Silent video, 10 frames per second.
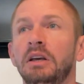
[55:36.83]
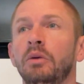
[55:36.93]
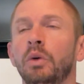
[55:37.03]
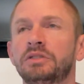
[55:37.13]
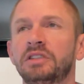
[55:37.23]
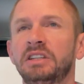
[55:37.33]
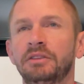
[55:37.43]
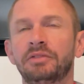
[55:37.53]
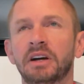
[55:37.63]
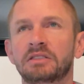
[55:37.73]
What's a
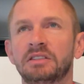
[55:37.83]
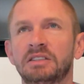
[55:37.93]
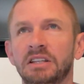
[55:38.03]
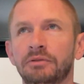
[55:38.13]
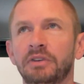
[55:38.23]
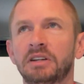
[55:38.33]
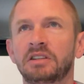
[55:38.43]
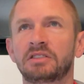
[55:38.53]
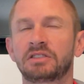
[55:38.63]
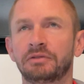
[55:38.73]
defect? A defect
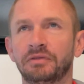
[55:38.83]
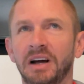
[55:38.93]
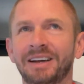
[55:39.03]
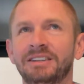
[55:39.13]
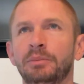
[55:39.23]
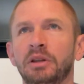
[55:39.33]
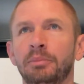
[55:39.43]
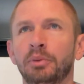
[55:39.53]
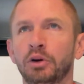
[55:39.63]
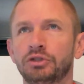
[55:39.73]
as defined by the
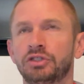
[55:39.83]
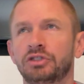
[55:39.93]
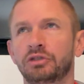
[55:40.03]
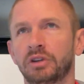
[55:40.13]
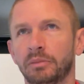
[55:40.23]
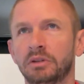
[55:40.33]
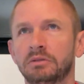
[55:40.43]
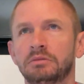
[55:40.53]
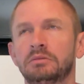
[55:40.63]
purchase agreement,